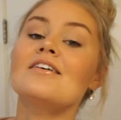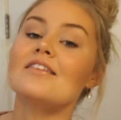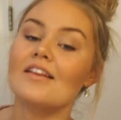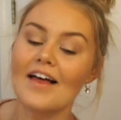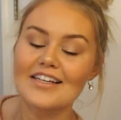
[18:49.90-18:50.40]

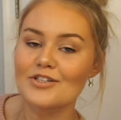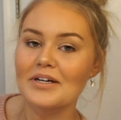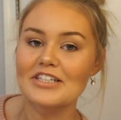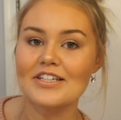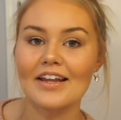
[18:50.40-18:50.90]
The last
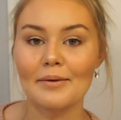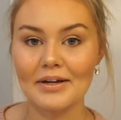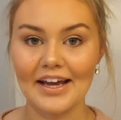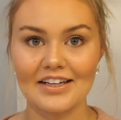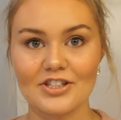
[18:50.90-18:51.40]
question that I'm
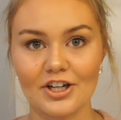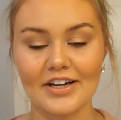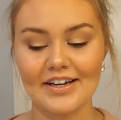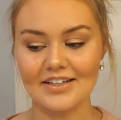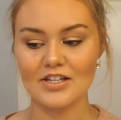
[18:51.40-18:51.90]
going to answer
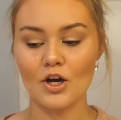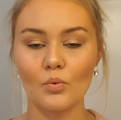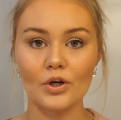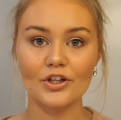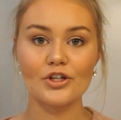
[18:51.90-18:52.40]
is,
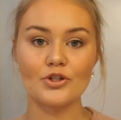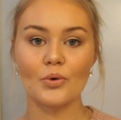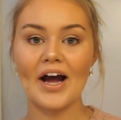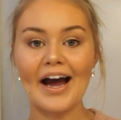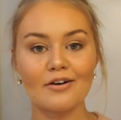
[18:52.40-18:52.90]
will you do
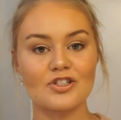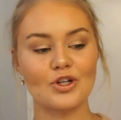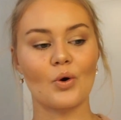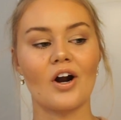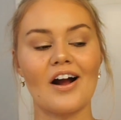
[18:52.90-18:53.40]
a house
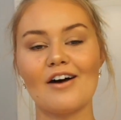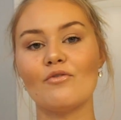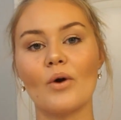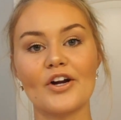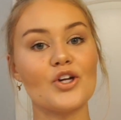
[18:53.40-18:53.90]
tour of
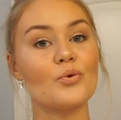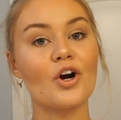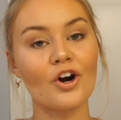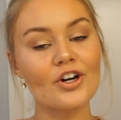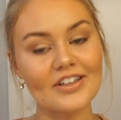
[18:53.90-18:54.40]
where you
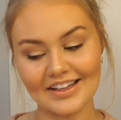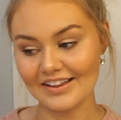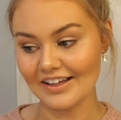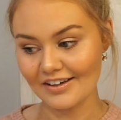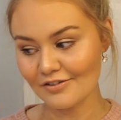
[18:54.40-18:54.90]
currently
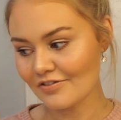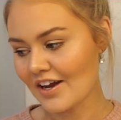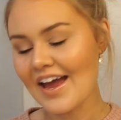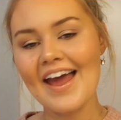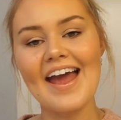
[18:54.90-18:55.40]
live?
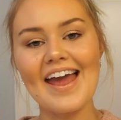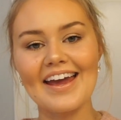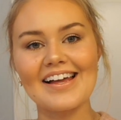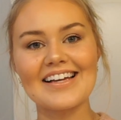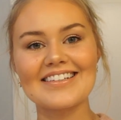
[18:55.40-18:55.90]

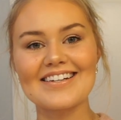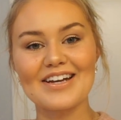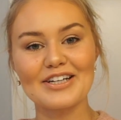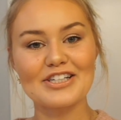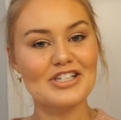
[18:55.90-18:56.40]
And
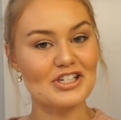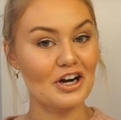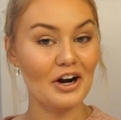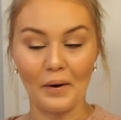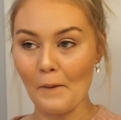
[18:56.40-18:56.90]

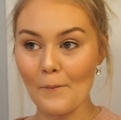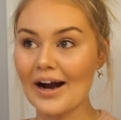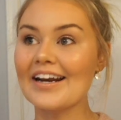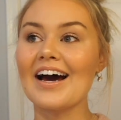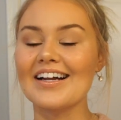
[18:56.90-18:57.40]
sure,
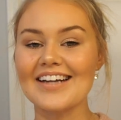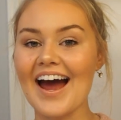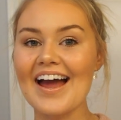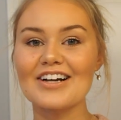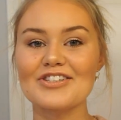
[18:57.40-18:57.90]
why not?
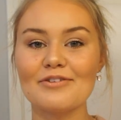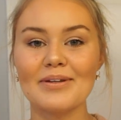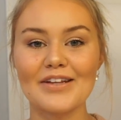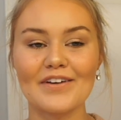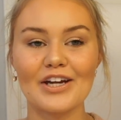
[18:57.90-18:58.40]
I actually have been
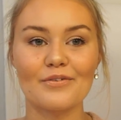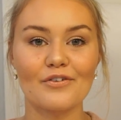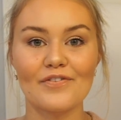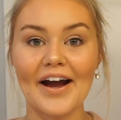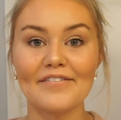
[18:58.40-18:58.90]
living here for
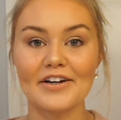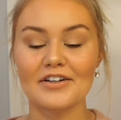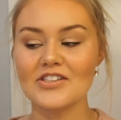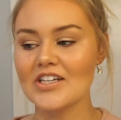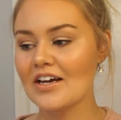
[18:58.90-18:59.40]
5
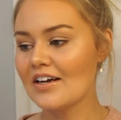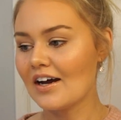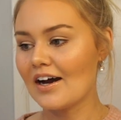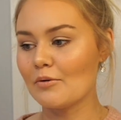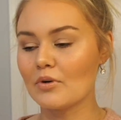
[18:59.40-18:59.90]
years.
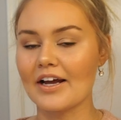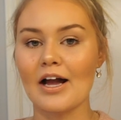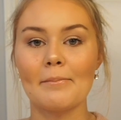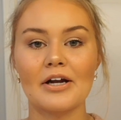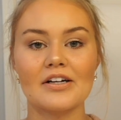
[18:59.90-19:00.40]
When I
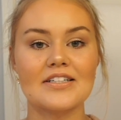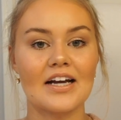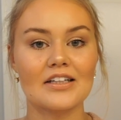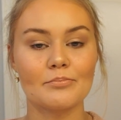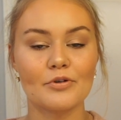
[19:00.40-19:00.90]
got married,
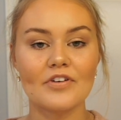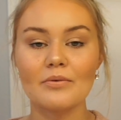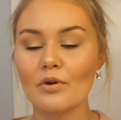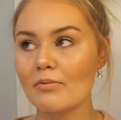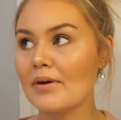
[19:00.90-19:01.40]
Dallin moved in
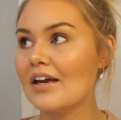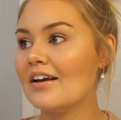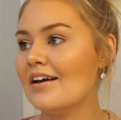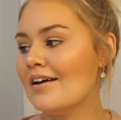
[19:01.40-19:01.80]
with me.